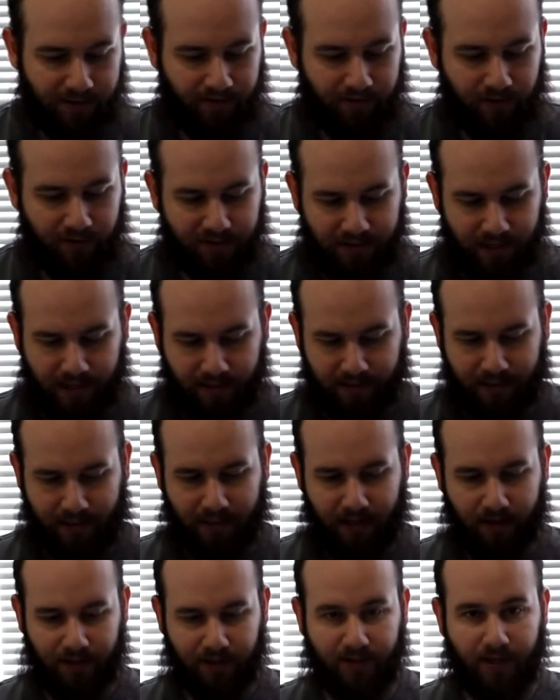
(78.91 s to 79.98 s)
I'm telling you that
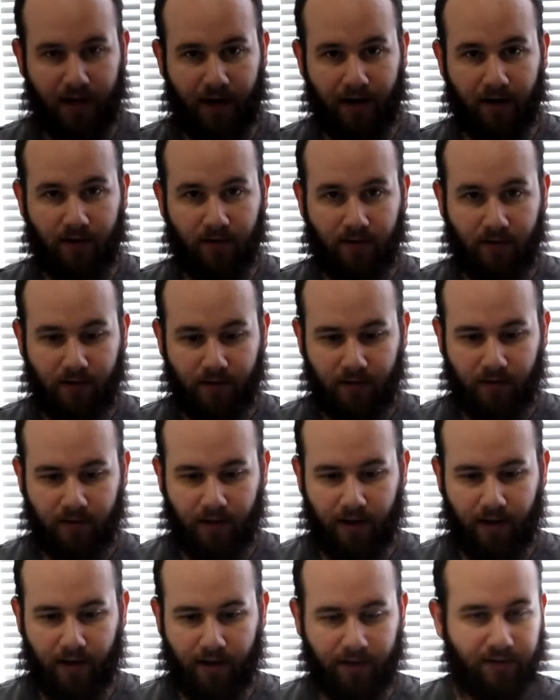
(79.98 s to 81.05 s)
Canadian Tire,
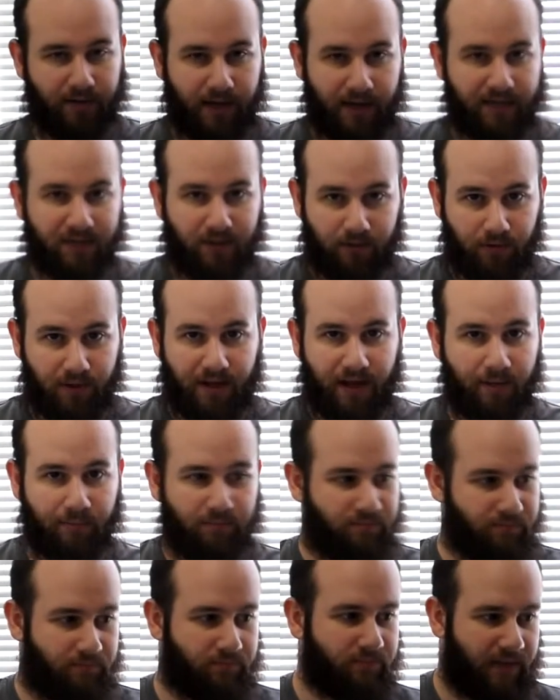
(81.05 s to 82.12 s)
and yes, I really am
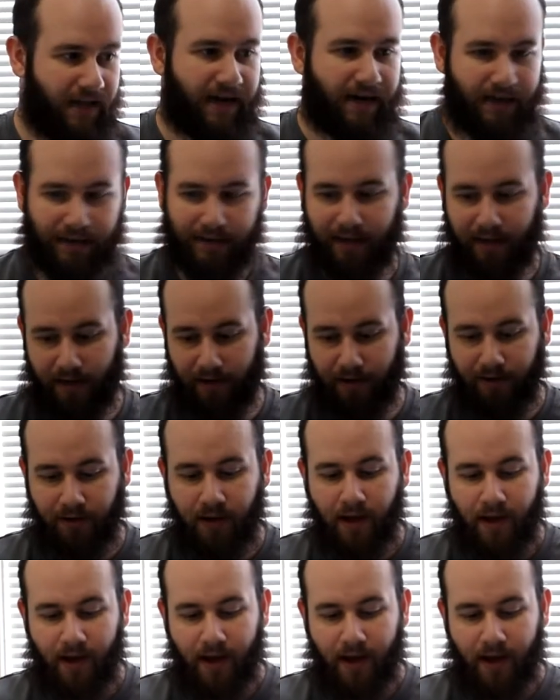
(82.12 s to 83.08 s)
back Canadian.